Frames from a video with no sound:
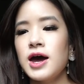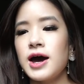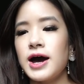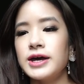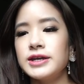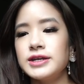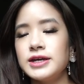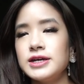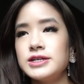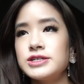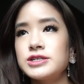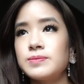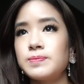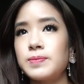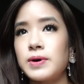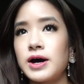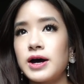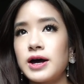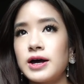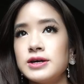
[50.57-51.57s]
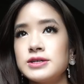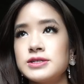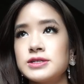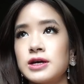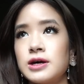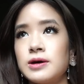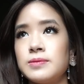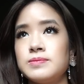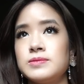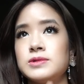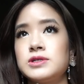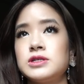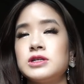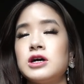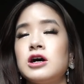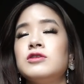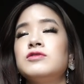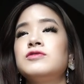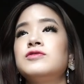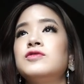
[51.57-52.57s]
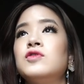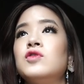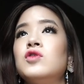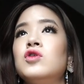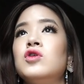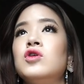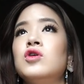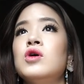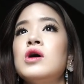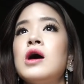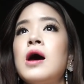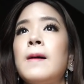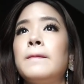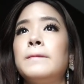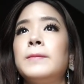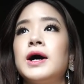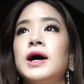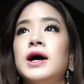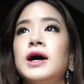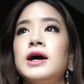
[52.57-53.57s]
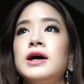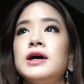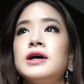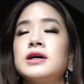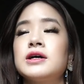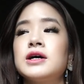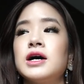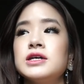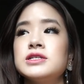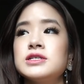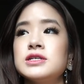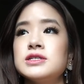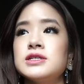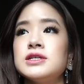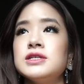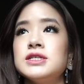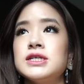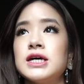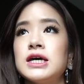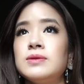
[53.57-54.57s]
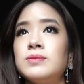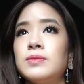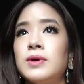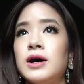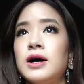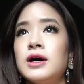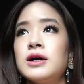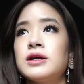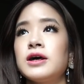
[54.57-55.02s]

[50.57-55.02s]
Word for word: I need to buy some stuff for my cousins in Denmark.